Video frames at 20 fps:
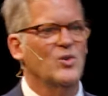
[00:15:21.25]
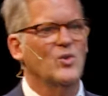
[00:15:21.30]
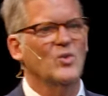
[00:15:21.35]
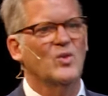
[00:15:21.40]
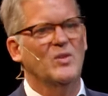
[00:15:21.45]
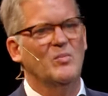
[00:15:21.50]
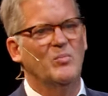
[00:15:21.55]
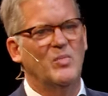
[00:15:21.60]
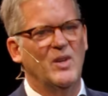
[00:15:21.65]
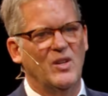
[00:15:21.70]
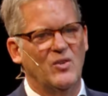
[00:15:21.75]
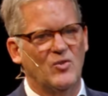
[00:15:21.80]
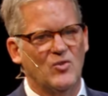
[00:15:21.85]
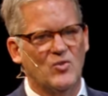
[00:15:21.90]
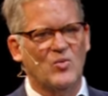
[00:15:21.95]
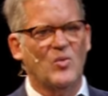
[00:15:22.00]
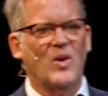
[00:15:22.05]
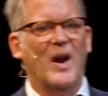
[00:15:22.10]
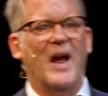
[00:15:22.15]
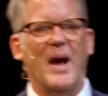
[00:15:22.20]
you could be
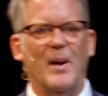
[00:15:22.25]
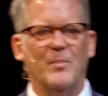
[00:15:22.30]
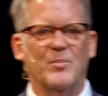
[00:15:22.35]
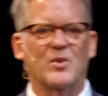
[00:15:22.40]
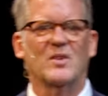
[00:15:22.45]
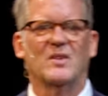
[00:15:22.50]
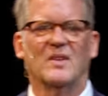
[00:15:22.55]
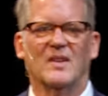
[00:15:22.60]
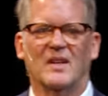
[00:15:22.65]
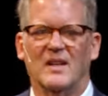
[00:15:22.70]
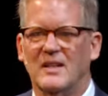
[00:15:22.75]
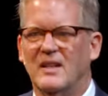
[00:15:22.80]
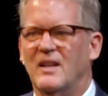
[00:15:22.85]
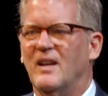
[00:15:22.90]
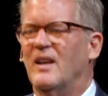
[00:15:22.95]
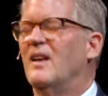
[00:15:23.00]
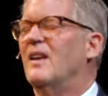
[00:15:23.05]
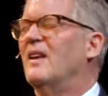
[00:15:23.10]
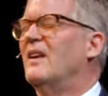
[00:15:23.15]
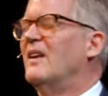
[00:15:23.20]
trapped.
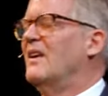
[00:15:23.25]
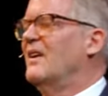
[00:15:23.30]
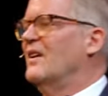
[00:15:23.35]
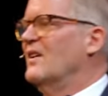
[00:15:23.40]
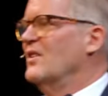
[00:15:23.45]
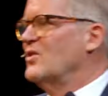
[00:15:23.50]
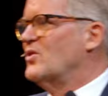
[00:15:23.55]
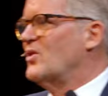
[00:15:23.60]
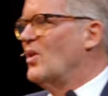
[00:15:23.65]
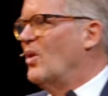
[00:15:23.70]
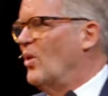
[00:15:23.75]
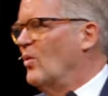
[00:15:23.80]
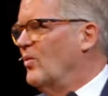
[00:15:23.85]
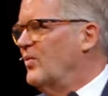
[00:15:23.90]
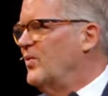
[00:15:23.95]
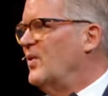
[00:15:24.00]
So,